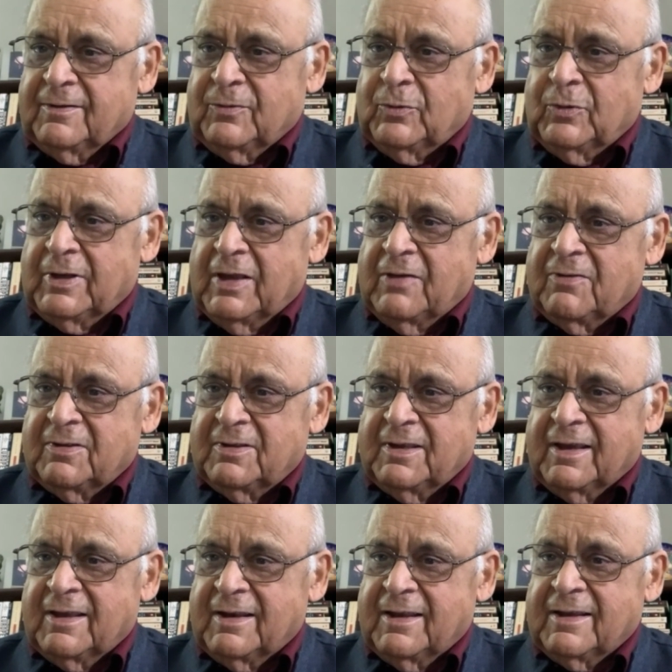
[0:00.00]
doing
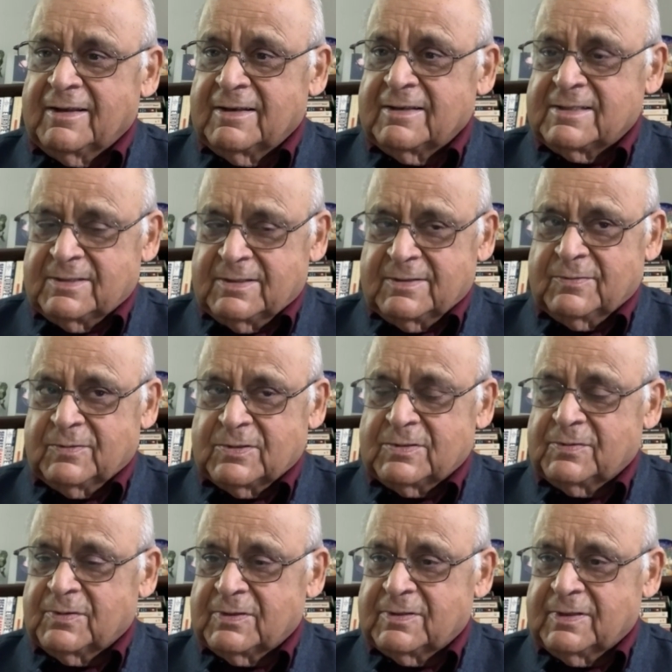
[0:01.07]
everything in English was
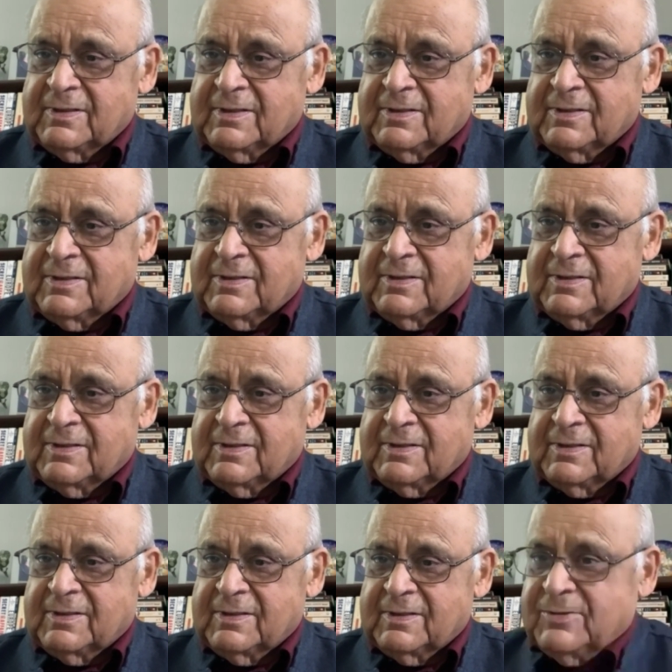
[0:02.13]
the proper
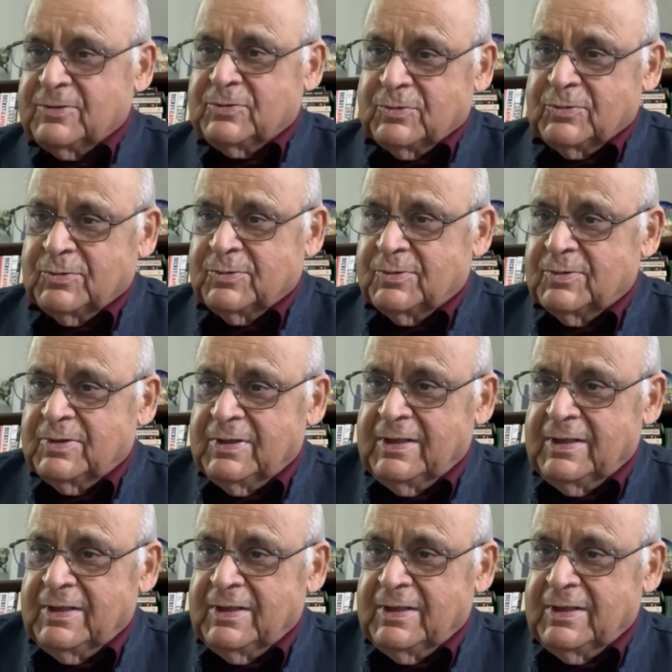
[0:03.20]
thing to do.